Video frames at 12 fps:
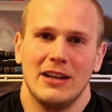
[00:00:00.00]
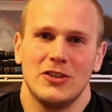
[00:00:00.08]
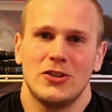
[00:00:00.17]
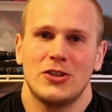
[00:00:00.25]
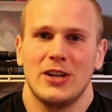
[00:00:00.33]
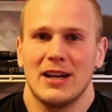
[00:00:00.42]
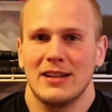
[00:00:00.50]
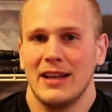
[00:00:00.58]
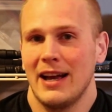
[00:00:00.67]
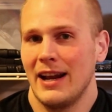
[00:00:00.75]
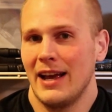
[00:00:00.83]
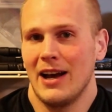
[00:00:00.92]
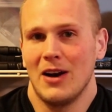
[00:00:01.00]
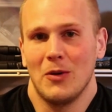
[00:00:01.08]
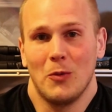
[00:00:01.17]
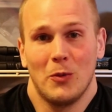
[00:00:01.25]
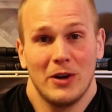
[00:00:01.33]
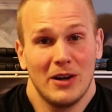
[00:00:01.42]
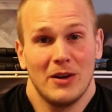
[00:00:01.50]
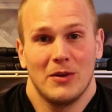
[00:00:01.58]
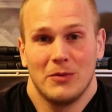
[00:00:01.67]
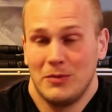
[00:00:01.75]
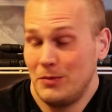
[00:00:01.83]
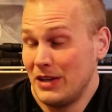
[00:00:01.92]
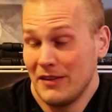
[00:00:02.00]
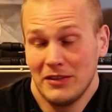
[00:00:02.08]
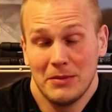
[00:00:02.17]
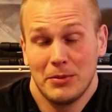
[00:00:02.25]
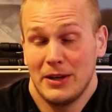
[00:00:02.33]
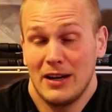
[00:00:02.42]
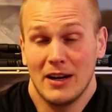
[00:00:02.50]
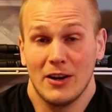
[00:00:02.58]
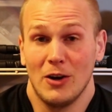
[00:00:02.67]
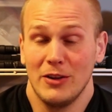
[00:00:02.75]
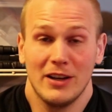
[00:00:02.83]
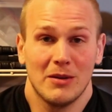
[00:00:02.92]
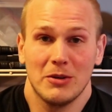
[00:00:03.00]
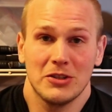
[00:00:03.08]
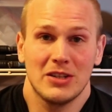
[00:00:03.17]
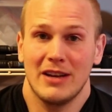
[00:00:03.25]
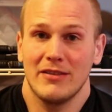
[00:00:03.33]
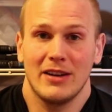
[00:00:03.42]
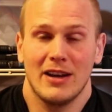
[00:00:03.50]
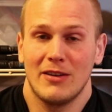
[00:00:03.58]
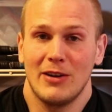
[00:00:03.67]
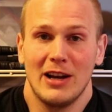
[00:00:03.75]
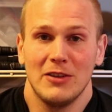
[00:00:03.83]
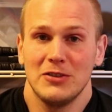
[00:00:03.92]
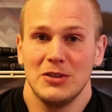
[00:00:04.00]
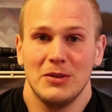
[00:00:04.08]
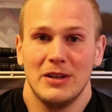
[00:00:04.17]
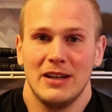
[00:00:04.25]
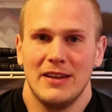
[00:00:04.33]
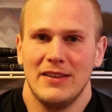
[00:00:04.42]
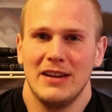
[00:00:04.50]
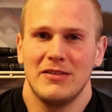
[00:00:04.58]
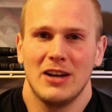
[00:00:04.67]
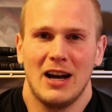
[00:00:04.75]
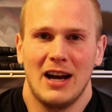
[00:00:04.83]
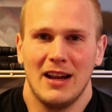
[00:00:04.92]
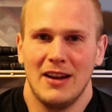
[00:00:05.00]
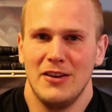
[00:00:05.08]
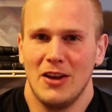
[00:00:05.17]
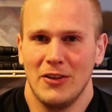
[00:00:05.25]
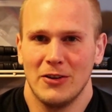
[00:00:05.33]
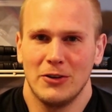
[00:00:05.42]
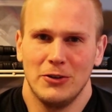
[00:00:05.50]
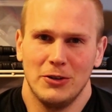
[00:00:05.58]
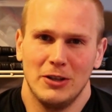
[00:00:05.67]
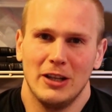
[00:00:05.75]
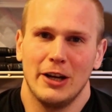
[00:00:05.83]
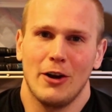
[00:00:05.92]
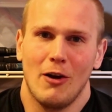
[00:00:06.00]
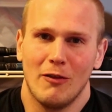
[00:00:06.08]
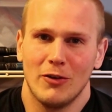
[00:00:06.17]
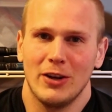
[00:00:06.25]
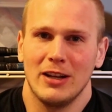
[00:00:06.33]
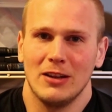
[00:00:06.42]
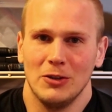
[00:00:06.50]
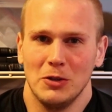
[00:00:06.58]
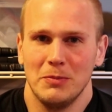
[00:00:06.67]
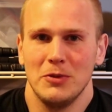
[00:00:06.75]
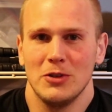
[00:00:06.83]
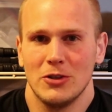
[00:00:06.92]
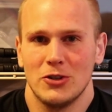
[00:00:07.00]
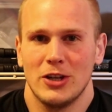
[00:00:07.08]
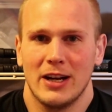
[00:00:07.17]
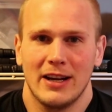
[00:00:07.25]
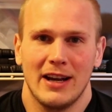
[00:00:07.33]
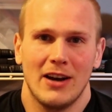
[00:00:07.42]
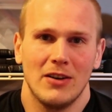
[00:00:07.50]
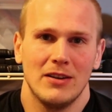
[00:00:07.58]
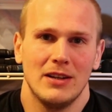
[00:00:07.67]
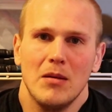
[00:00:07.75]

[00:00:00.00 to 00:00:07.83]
Check that out. We're definitely planning on going there. We just haven't got around to it, and they've got another good like overnight loop you can check out.